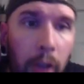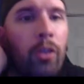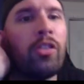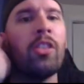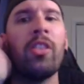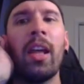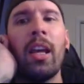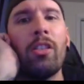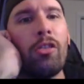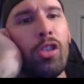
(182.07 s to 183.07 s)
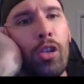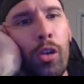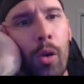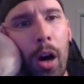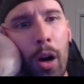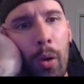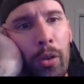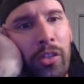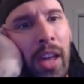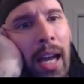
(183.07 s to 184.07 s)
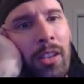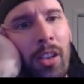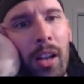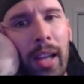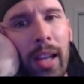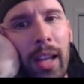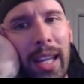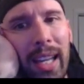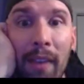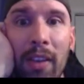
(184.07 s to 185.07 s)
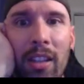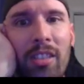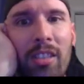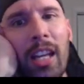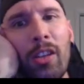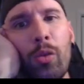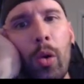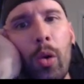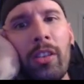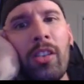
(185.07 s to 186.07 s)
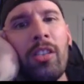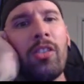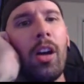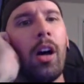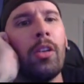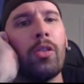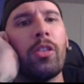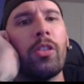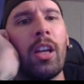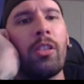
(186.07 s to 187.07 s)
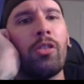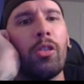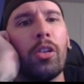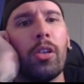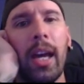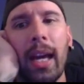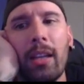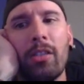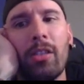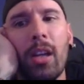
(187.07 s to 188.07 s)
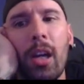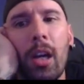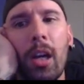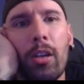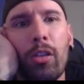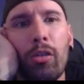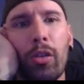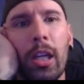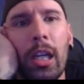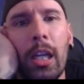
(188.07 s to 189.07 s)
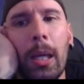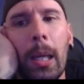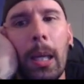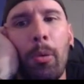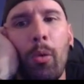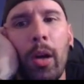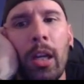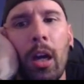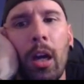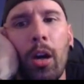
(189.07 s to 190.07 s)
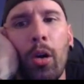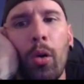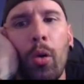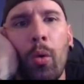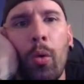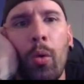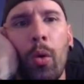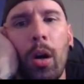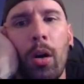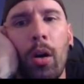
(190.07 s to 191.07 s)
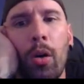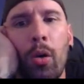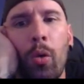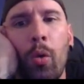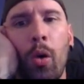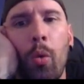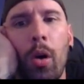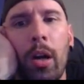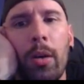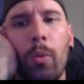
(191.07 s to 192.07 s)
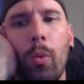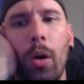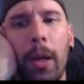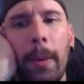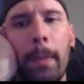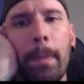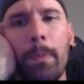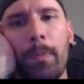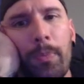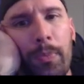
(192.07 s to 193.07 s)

So since that has two O's, that's like 11 cents, whereas this is 100 cents, so you're next. 3.0011.